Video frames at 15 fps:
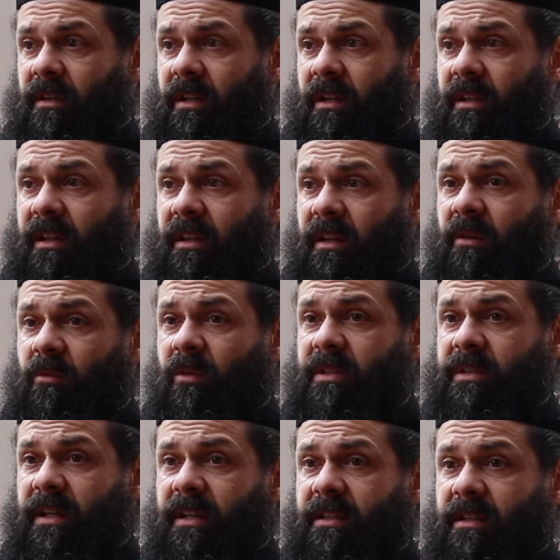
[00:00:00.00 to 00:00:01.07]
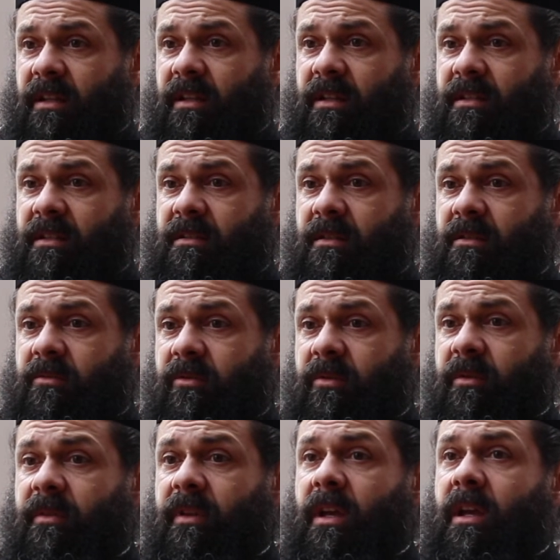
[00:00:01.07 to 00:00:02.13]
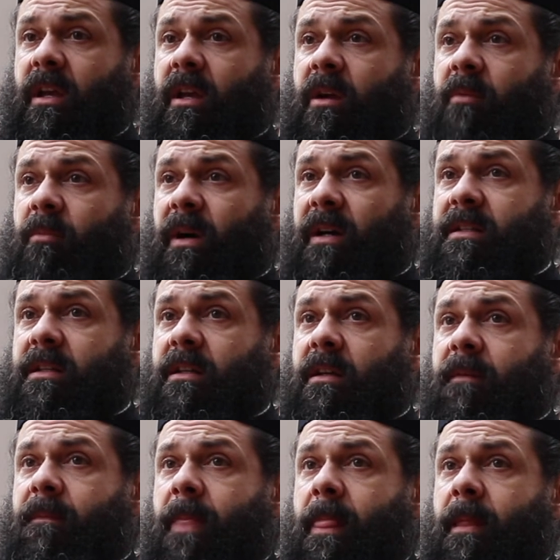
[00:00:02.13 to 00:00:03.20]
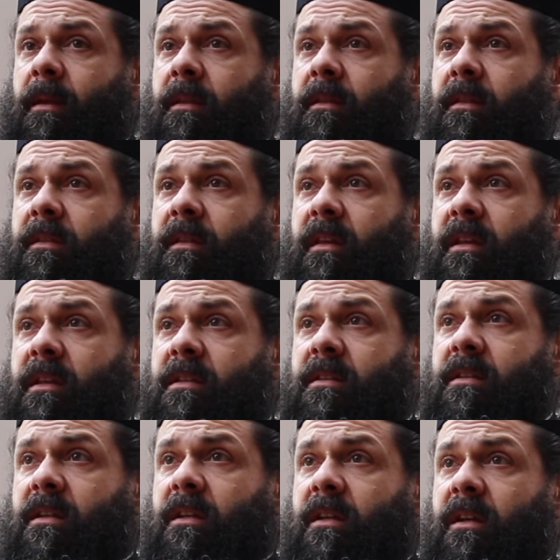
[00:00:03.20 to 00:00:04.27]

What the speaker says: And then they will sense that this is the truth. But the thing is,